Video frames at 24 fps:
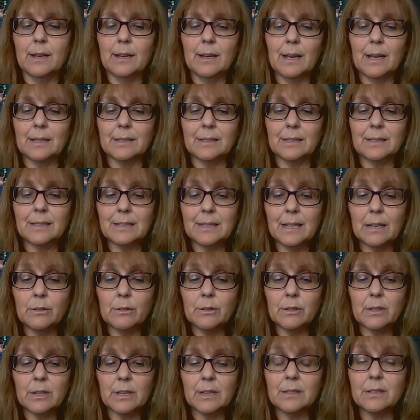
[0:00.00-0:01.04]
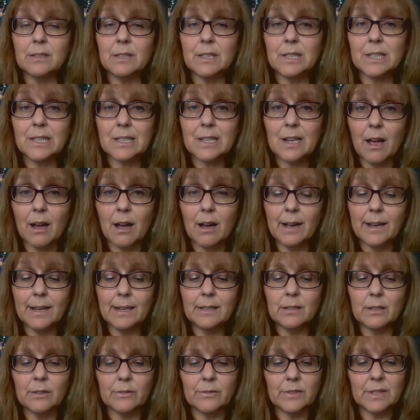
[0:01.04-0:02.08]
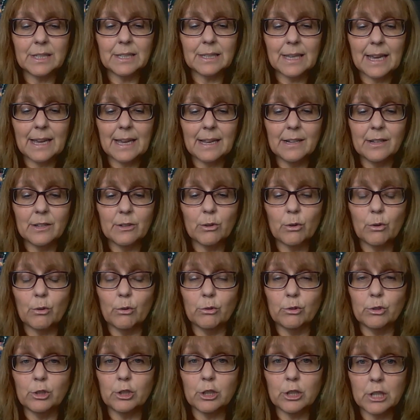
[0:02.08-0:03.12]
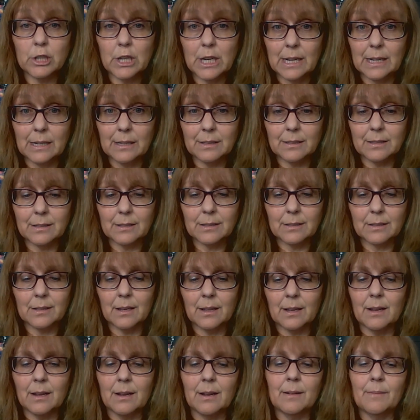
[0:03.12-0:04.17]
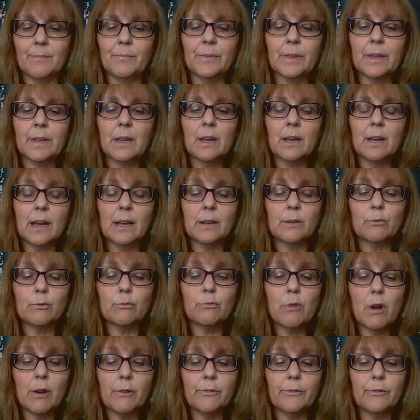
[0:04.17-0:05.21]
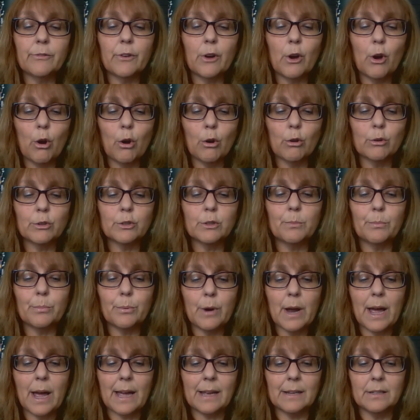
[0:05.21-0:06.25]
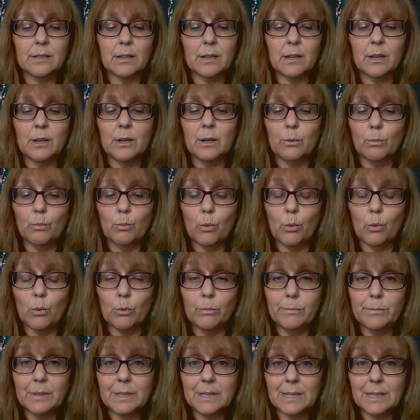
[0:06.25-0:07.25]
as silk as the slide of skin on sheets, and rough hot bread warmed